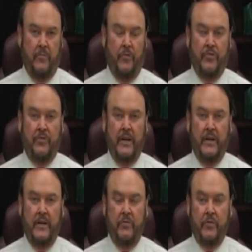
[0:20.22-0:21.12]

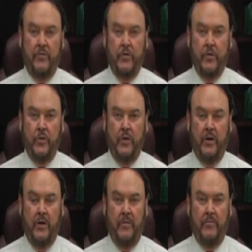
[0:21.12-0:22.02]
receipt and review
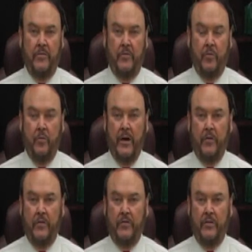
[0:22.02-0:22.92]
of
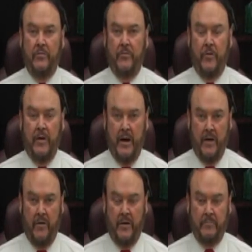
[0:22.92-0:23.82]
records for
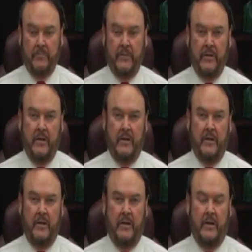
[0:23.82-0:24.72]
hiring,
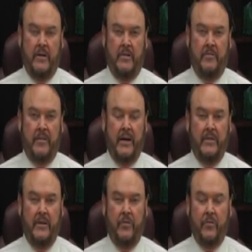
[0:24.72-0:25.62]
uh, the
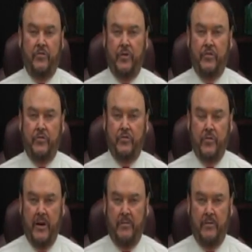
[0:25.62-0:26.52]
fact that it restricts your
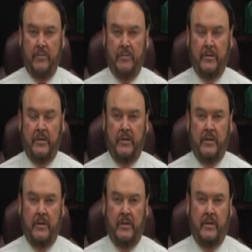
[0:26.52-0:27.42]
travel,
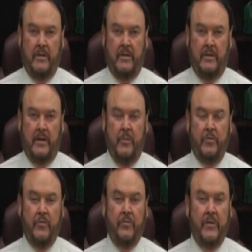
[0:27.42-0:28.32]

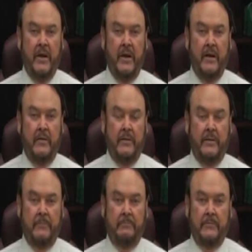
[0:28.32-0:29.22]
keeps you from getting
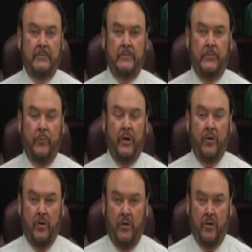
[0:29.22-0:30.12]
um,
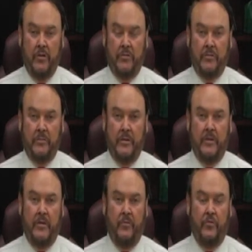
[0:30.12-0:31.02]
rental cars,
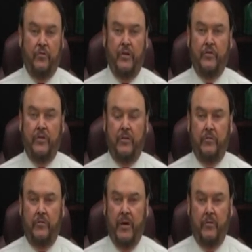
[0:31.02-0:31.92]
restricts your
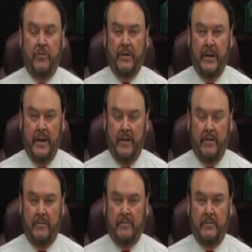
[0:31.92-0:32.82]
travel to
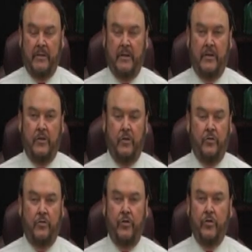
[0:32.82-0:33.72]
Canada,
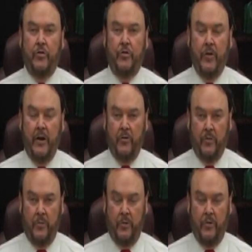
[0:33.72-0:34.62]
goes on your credit
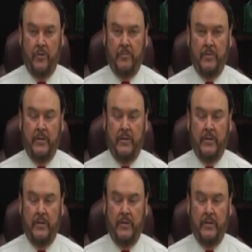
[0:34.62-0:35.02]
report.